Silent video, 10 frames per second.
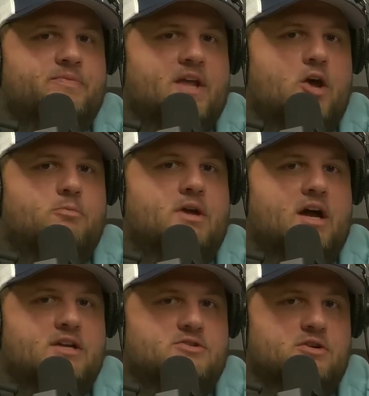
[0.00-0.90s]
I hope
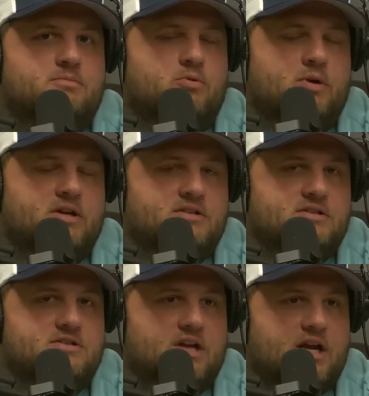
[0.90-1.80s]
guys are at a point in
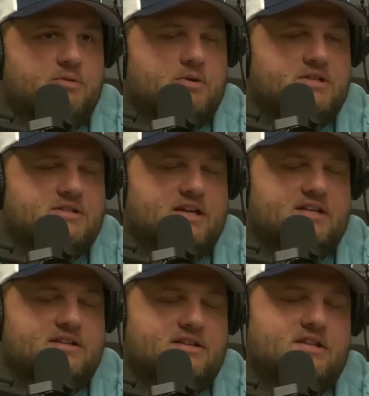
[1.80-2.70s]
society where it's like
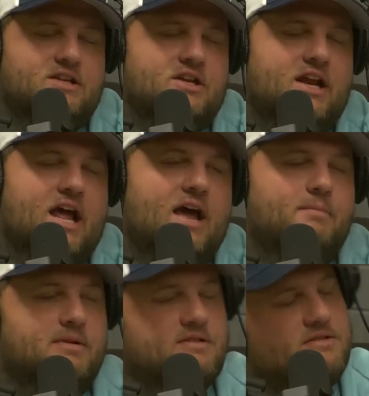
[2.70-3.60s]
it, it
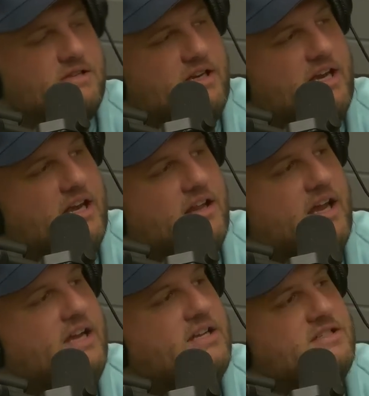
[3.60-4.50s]
happens. You it
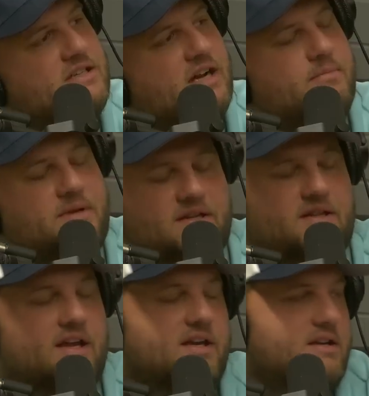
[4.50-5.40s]
happens. Like, it's not a big
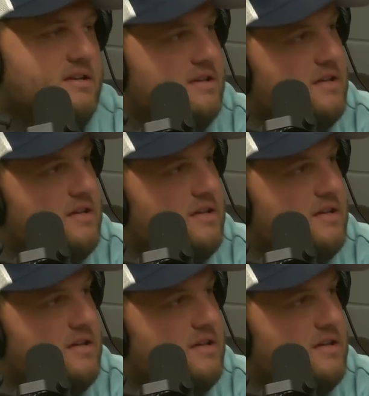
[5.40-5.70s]
like.